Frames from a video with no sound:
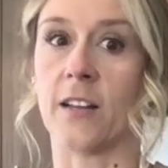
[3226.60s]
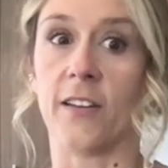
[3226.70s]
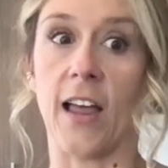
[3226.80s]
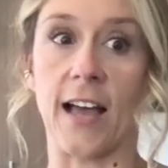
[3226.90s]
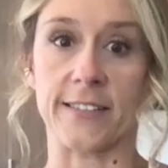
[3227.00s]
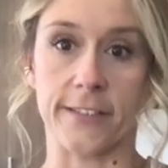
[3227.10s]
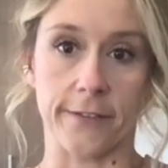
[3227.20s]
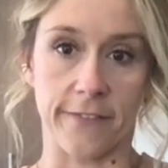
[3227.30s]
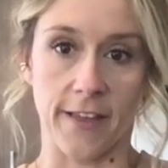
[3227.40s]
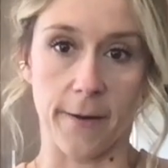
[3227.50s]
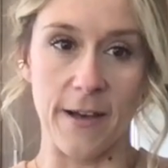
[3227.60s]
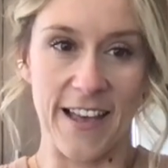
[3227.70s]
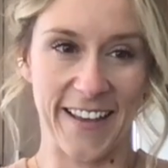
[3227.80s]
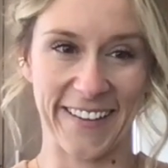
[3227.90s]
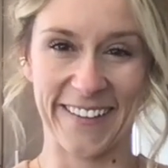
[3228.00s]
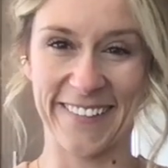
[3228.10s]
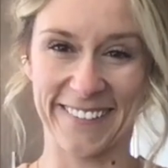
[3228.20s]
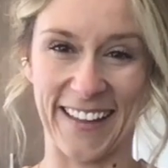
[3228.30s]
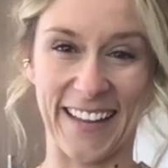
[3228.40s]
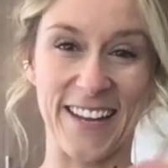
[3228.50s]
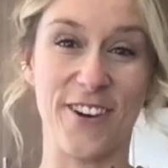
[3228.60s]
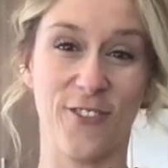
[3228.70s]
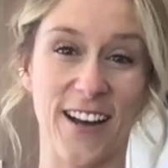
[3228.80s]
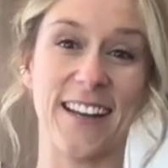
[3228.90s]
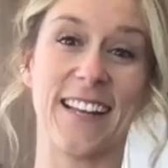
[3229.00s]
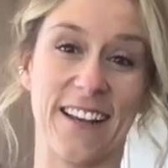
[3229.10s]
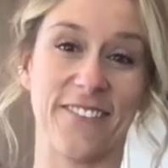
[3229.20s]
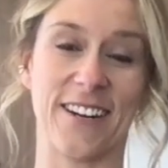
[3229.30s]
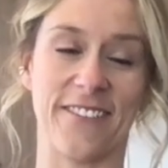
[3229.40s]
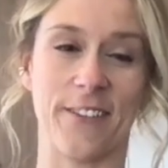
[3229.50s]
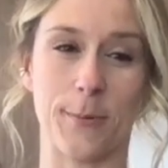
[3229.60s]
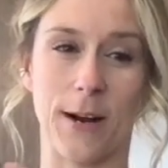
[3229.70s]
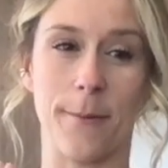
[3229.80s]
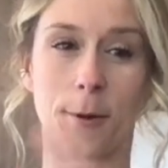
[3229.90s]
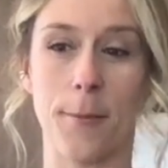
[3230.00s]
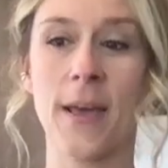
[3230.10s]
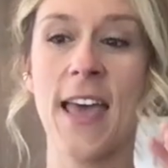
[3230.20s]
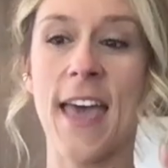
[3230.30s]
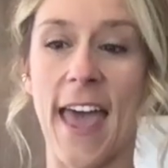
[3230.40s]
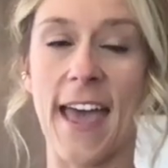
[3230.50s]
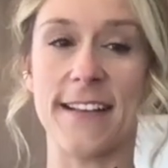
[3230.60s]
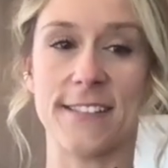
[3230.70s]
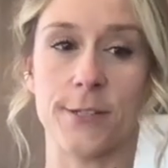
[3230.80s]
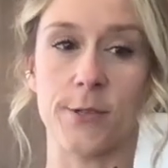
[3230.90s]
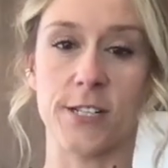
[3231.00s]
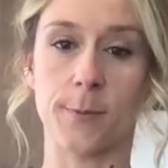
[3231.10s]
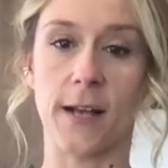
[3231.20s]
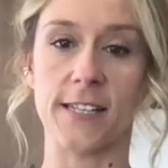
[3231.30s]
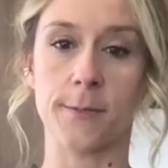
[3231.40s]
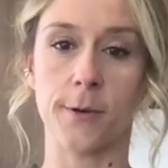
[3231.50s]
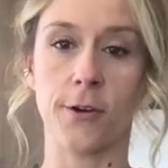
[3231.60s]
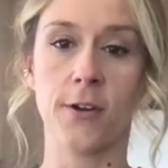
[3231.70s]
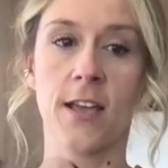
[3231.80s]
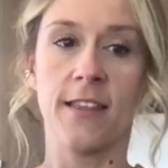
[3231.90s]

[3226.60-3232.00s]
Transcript: lot of them. And you want to get rid of the problem as soon as possible.